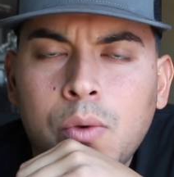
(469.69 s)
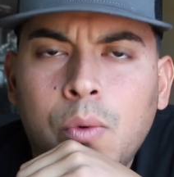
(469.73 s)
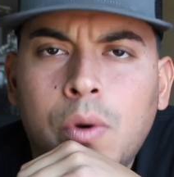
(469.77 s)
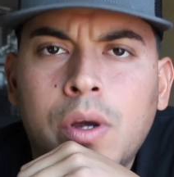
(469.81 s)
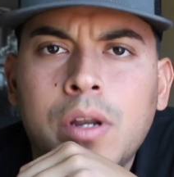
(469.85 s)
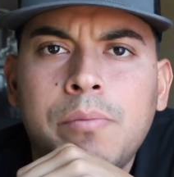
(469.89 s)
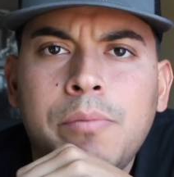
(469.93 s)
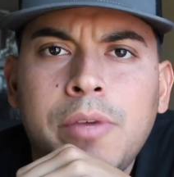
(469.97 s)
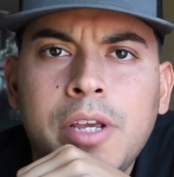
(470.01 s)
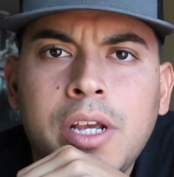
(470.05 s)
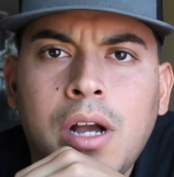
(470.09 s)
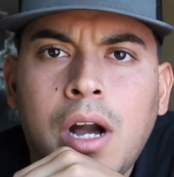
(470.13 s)
You
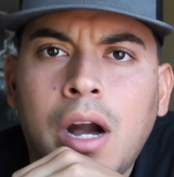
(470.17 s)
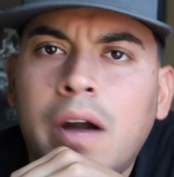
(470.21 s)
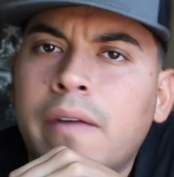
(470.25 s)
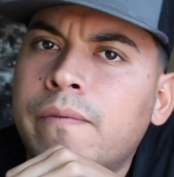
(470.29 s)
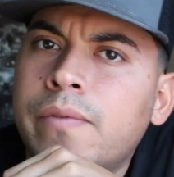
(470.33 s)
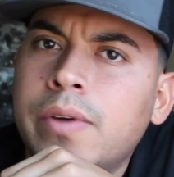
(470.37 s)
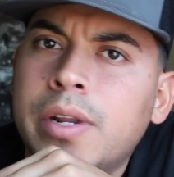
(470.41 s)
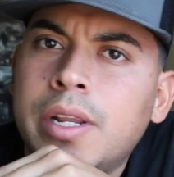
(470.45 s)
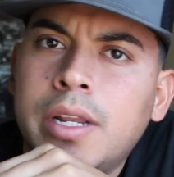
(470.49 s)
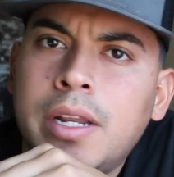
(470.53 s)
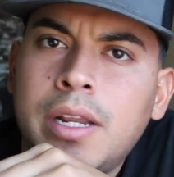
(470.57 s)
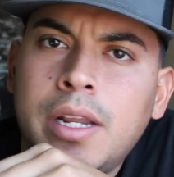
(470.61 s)
want to be
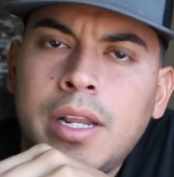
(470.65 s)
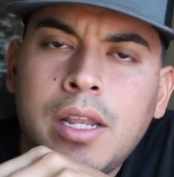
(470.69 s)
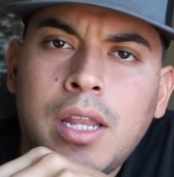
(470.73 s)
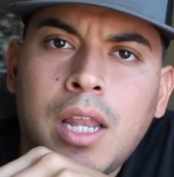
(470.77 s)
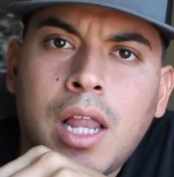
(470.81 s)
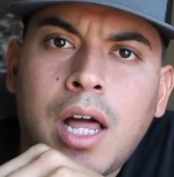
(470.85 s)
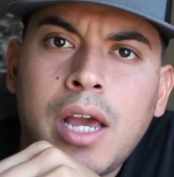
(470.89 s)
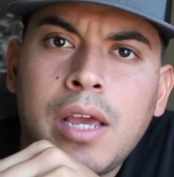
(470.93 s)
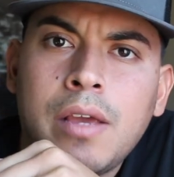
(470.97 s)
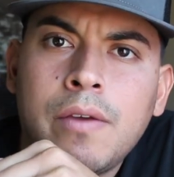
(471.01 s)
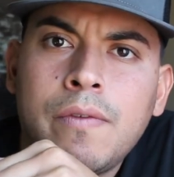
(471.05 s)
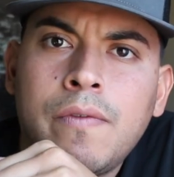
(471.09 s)
confident in
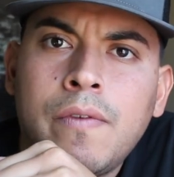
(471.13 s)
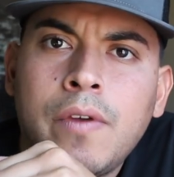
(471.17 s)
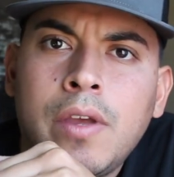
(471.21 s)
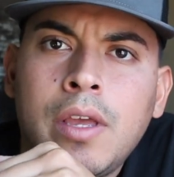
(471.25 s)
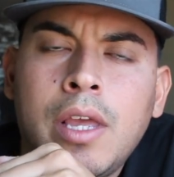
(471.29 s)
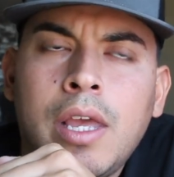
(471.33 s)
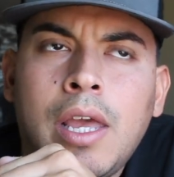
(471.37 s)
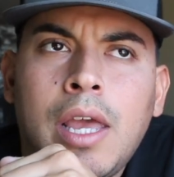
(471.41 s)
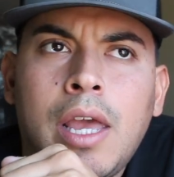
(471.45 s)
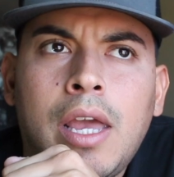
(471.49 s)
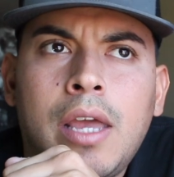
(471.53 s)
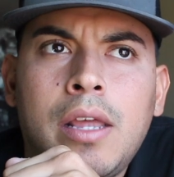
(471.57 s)
life
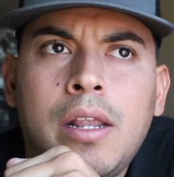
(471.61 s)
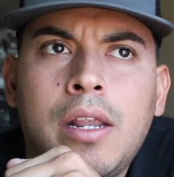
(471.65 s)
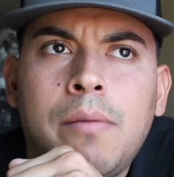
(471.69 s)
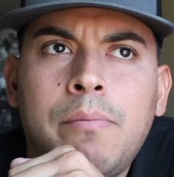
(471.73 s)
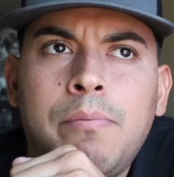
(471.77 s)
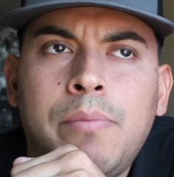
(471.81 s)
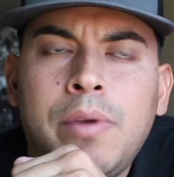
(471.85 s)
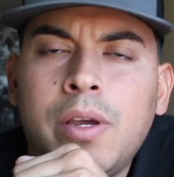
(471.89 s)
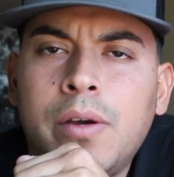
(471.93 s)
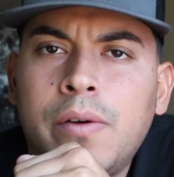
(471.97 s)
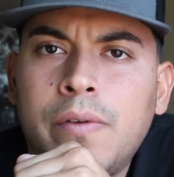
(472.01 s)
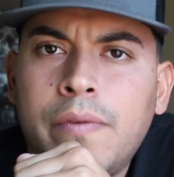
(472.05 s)

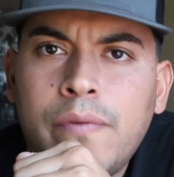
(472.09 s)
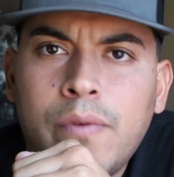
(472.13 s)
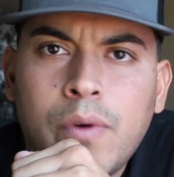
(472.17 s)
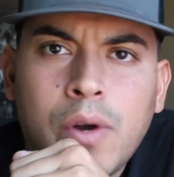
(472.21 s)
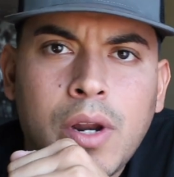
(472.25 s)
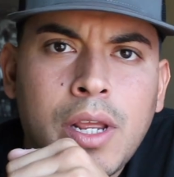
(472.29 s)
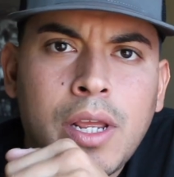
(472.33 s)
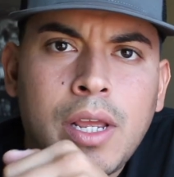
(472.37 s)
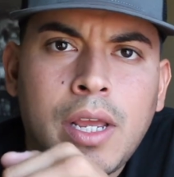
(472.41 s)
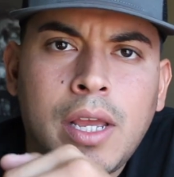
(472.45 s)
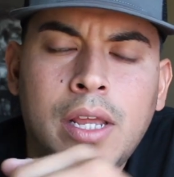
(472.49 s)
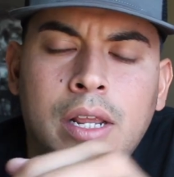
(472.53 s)
and be
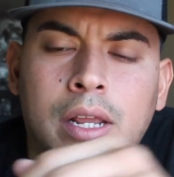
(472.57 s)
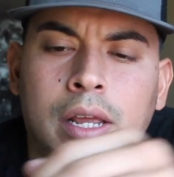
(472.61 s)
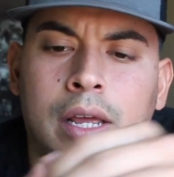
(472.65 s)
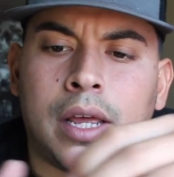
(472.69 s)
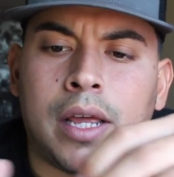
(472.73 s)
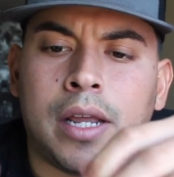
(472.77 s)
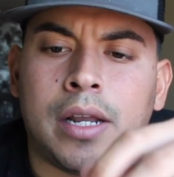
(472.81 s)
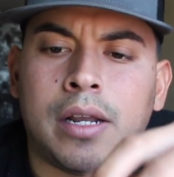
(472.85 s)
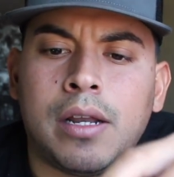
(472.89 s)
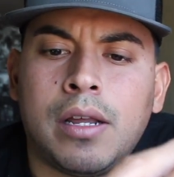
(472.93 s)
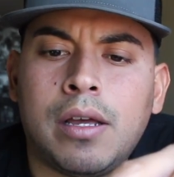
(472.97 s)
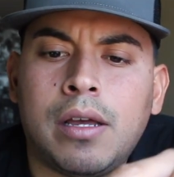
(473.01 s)
afraid and
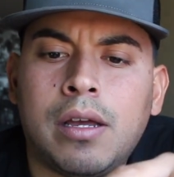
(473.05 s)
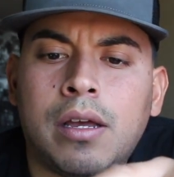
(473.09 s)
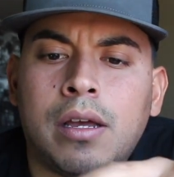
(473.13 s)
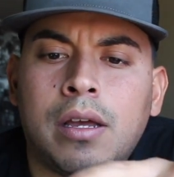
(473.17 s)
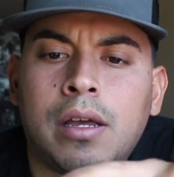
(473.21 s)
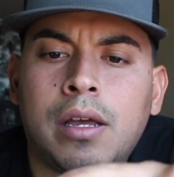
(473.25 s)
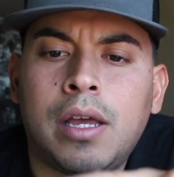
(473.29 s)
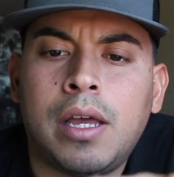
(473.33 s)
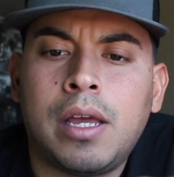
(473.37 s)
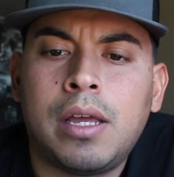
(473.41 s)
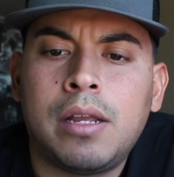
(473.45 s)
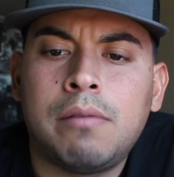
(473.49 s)
and,
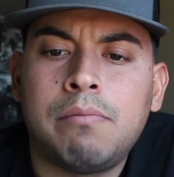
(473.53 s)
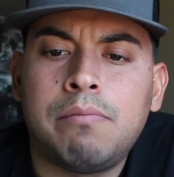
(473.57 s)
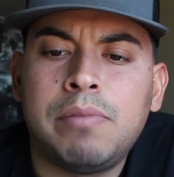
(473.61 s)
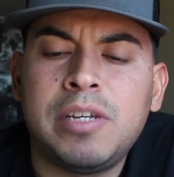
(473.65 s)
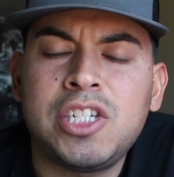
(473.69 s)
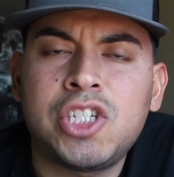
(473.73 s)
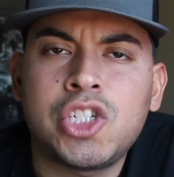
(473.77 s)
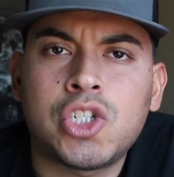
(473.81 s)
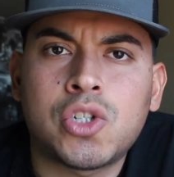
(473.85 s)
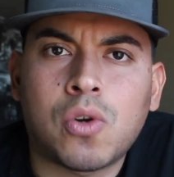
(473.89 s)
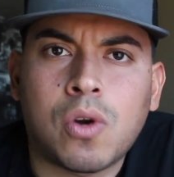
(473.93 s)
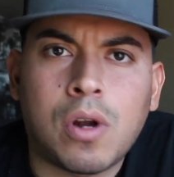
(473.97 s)
uh, and
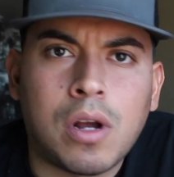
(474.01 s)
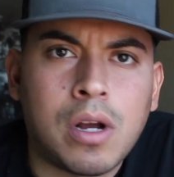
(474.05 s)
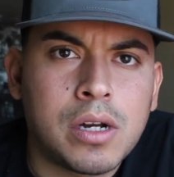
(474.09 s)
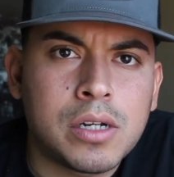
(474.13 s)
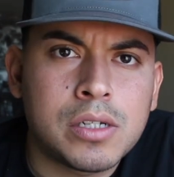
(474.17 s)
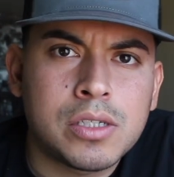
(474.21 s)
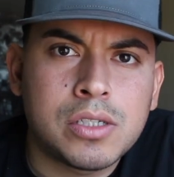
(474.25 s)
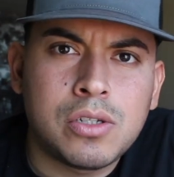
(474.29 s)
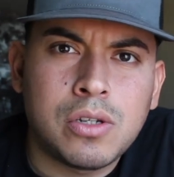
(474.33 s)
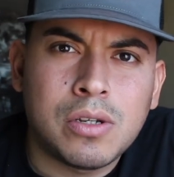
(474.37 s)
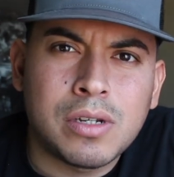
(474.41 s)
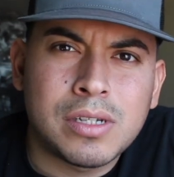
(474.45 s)
be
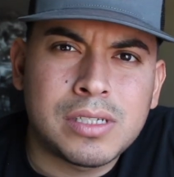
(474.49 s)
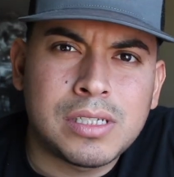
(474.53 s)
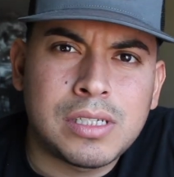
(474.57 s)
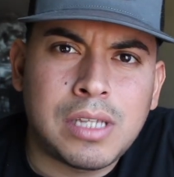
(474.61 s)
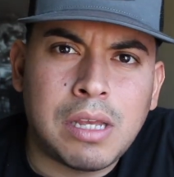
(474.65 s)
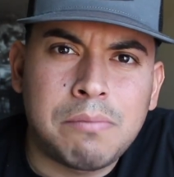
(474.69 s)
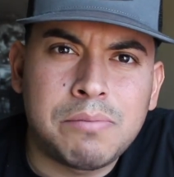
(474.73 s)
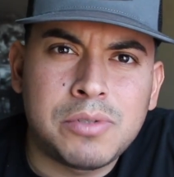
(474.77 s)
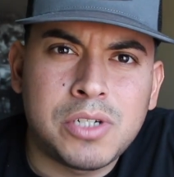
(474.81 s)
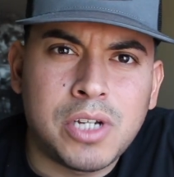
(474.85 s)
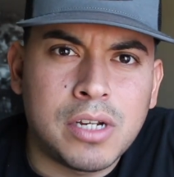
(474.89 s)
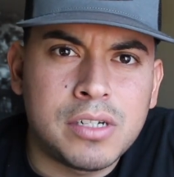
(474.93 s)
strong to
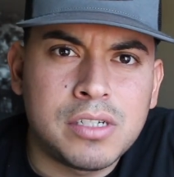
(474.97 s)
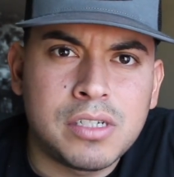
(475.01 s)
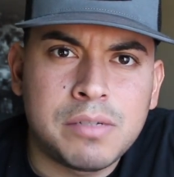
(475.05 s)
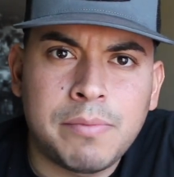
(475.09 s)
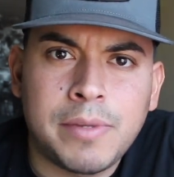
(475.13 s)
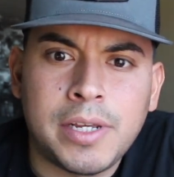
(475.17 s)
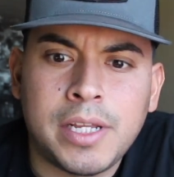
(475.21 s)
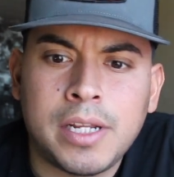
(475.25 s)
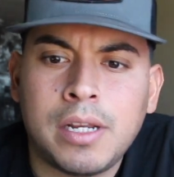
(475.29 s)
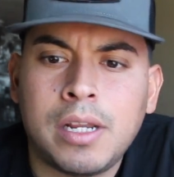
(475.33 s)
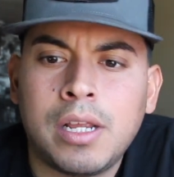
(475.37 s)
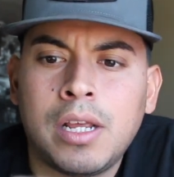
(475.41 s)
accept
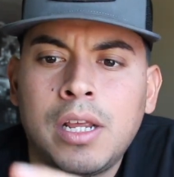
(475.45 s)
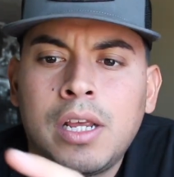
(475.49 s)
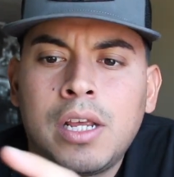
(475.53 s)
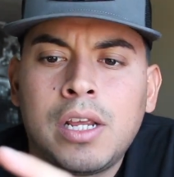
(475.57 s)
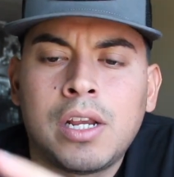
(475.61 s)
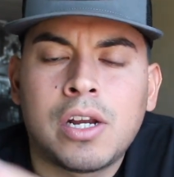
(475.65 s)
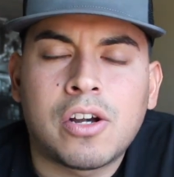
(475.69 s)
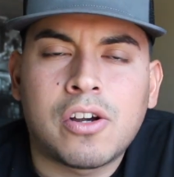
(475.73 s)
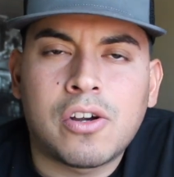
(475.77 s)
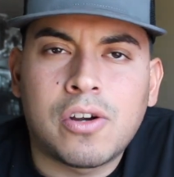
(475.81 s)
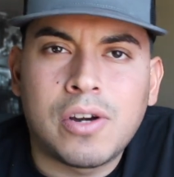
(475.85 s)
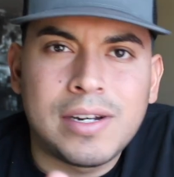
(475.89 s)
judgment,
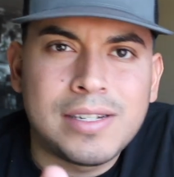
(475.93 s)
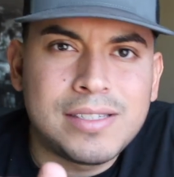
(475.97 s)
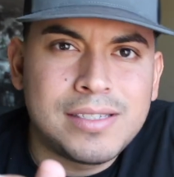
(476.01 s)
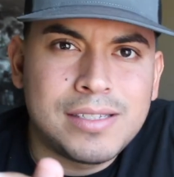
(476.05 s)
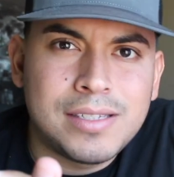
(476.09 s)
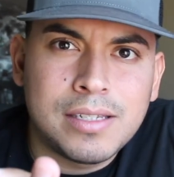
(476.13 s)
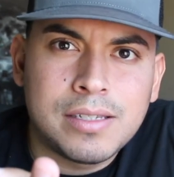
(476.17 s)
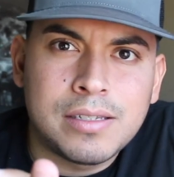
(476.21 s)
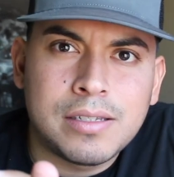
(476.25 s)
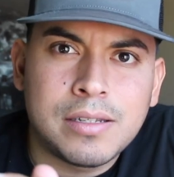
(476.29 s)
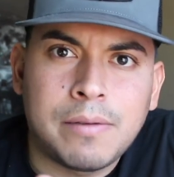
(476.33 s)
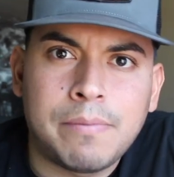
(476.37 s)

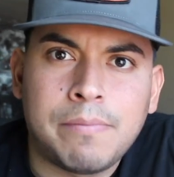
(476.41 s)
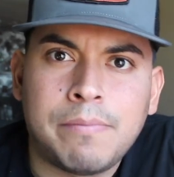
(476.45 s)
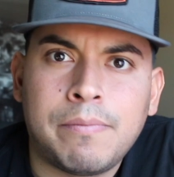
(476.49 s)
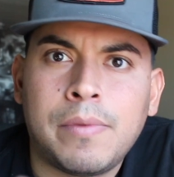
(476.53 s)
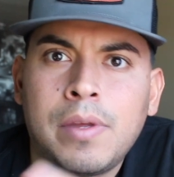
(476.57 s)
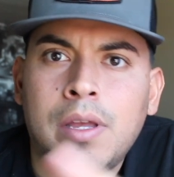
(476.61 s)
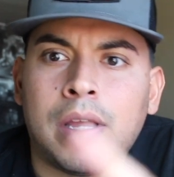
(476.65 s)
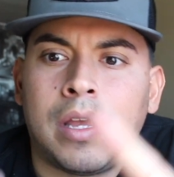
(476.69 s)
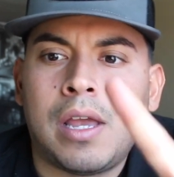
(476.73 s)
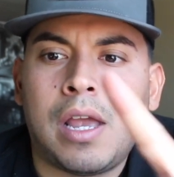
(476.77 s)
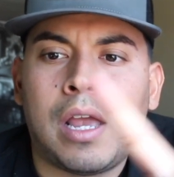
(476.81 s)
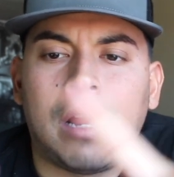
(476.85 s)
criticism,
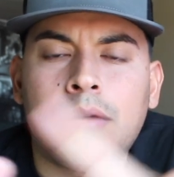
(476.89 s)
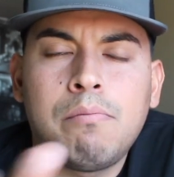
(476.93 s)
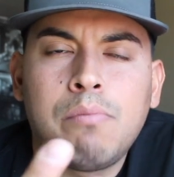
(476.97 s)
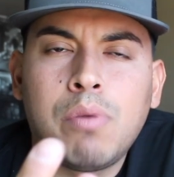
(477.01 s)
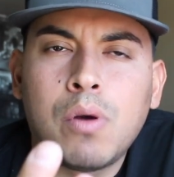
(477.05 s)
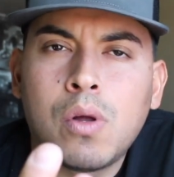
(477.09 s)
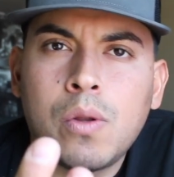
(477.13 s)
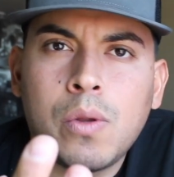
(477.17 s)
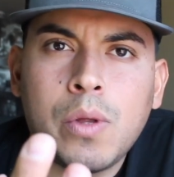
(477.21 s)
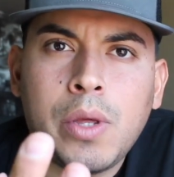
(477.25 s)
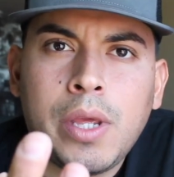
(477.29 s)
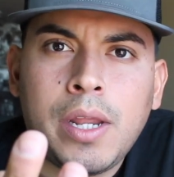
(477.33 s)
and
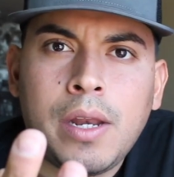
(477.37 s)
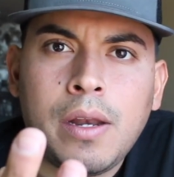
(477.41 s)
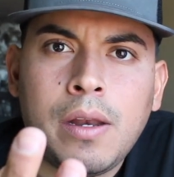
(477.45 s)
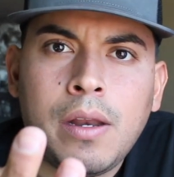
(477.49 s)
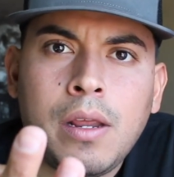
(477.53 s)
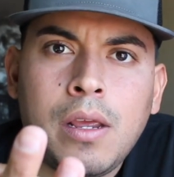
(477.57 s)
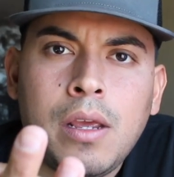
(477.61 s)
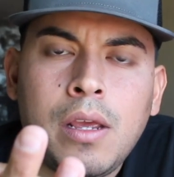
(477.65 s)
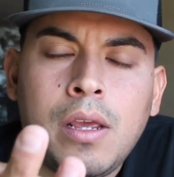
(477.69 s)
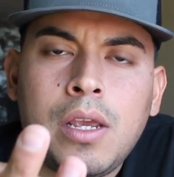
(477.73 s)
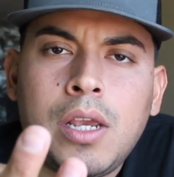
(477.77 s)
bullying.